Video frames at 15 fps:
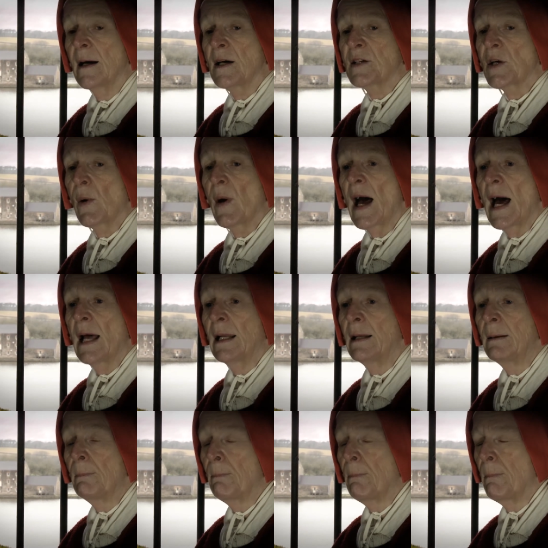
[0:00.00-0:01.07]
So
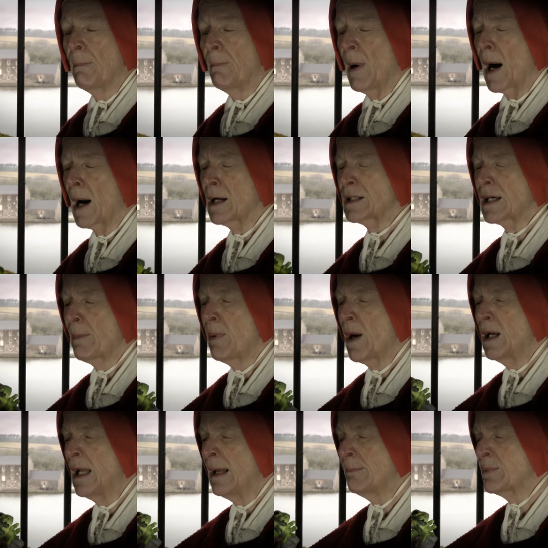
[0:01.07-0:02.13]
Ellen puckered up
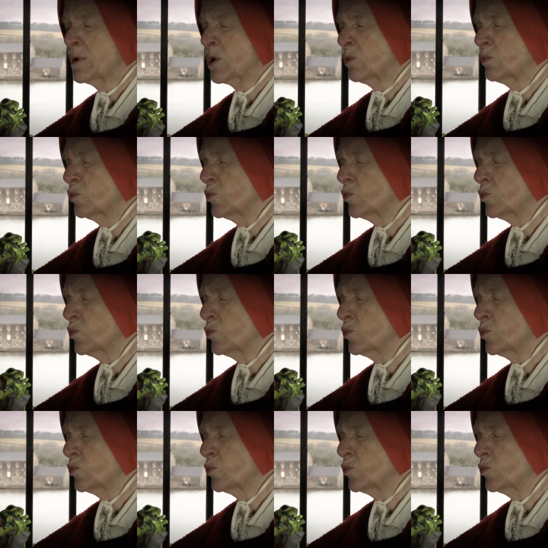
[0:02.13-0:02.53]
her lips